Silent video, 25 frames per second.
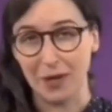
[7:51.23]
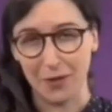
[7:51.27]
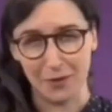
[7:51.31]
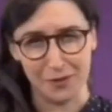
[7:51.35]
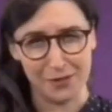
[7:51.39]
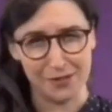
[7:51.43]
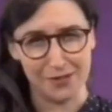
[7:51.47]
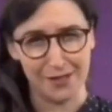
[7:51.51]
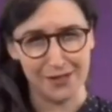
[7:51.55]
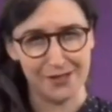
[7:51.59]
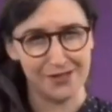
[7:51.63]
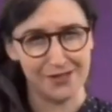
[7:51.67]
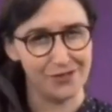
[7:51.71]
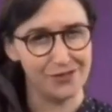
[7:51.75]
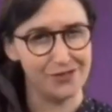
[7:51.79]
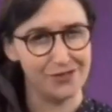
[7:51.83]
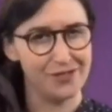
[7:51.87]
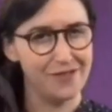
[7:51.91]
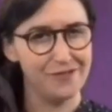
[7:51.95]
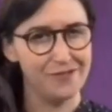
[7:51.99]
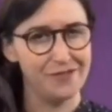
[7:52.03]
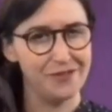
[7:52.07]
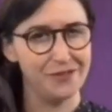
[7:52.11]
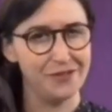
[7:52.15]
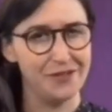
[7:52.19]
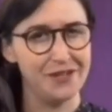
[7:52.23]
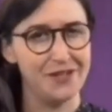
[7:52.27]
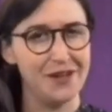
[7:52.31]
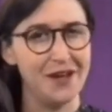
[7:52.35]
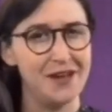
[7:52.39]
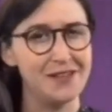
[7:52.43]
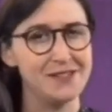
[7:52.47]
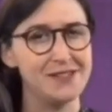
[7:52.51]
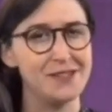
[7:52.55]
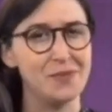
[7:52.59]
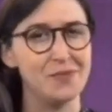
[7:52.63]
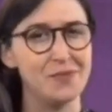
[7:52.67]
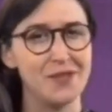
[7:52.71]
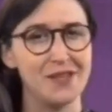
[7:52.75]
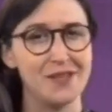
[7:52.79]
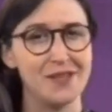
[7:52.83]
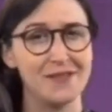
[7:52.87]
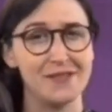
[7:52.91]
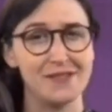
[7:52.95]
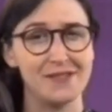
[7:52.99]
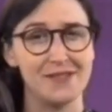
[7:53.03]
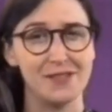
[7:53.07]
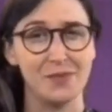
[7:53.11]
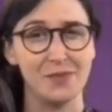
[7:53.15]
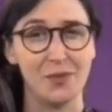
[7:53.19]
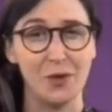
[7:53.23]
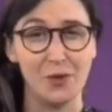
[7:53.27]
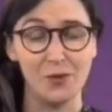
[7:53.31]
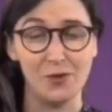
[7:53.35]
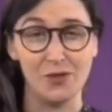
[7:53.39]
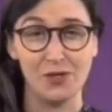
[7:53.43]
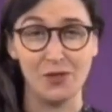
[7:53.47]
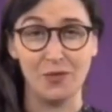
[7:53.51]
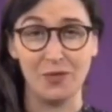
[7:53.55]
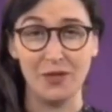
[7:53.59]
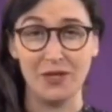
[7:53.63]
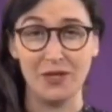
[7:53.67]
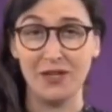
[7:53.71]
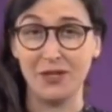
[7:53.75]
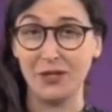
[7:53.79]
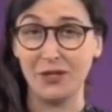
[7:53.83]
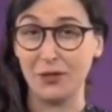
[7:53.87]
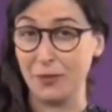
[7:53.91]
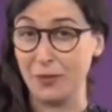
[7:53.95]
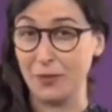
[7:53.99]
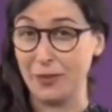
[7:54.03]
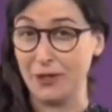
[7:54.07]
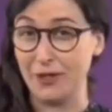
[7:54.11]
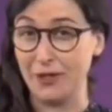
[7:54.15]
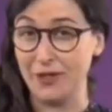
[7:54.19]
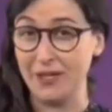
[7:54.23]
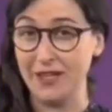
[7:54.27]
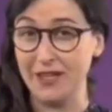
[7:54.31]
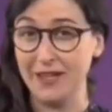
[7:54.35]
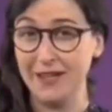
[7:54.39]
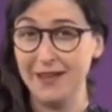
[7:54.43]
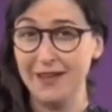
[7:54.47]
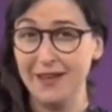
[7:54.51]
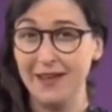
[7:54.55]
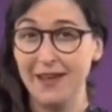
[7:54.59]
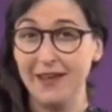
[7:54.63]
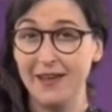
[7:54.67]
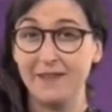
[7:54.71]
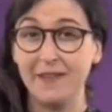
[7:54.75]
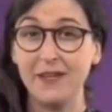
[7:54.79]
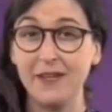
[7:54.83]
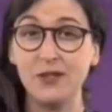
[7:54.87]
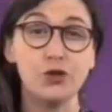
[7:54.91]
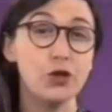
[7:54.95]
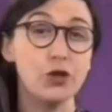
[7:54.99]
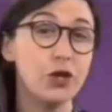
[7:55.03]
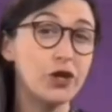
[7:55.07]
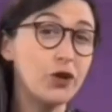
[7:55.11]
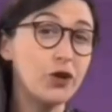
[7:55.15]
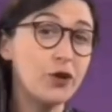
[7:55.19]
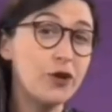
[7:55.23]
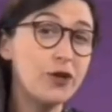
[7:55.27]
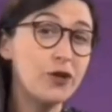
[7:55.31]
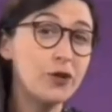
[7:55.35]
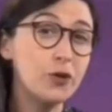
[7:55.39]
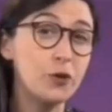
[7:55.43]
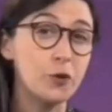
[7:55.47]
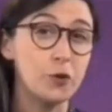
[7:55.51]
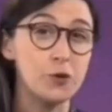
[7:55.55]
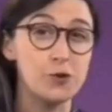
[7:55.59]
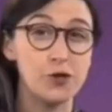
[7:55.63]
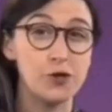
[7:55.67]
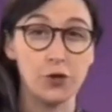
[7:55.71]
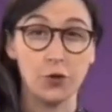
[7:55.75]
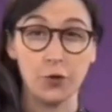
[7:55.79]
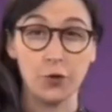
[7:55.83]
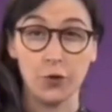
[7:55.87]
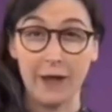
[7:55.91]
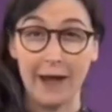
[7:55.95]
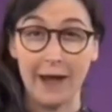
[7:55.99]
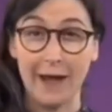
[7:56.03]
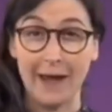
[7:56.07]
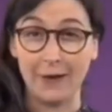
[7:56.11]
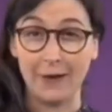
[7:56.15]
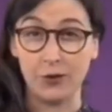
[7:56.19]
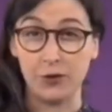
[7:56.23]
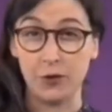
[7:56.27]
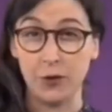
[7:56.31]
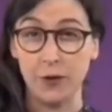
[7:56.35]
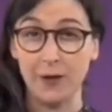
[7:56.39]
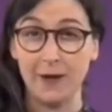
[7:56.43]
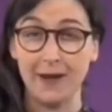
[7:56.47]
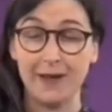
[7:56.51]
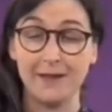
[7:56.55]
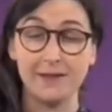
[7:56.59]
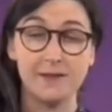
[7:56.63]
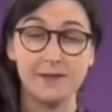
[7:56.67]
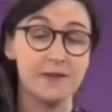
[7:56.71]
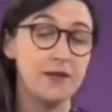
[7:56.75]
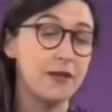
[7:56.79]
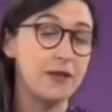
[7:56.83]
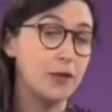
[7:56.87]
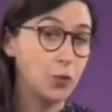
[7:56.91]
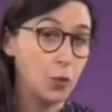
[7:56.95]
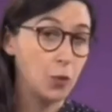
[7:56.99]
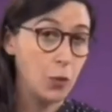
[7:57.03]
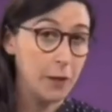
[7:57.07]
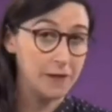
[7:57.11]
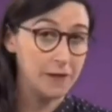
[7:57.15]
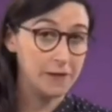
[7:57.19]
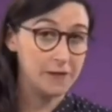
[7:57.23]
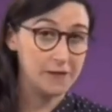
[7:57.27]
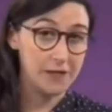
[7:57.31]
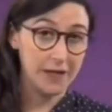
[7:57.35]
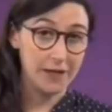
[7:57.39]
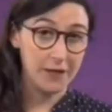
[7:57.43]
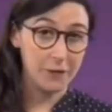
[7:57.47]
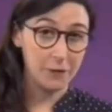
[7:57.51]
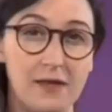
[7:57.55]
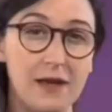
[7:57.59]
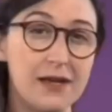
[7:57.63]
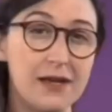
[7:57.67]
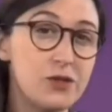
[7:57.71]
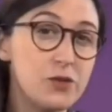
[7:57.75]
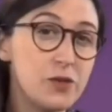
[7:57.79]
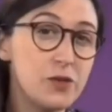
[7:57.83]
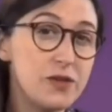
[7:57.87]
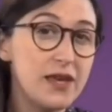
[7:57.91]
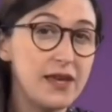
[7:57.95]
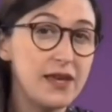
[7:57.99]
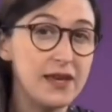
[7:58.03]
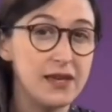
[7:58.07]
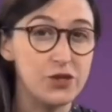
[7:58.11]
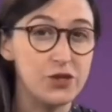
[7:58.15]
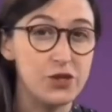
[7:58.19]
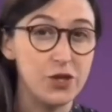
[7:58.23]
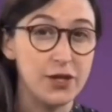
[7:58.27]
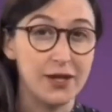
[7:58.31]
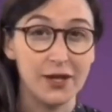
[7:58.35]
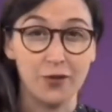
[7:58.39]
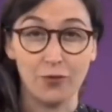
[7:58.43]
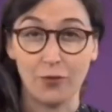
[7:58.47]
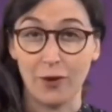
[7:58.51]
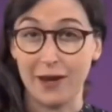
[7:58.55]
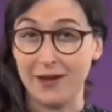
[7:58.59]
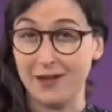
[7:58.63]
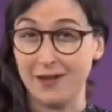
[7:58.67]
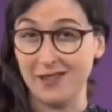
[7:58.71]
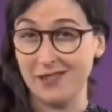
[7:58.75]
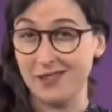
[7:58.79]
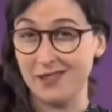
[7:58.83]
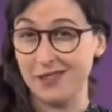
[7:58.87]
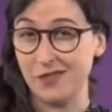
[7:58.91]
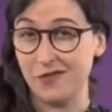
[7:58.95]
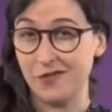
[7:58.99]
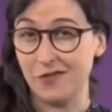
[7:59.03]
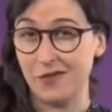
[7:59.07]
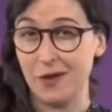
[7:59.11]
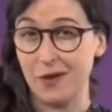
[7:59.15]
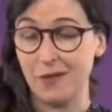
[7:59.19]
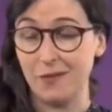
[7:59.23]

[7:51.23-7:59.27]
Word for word: parasites are definitely not something that's supposed to be in your body, they trigger an allergic reaction as they break down. That's what the itching and redness is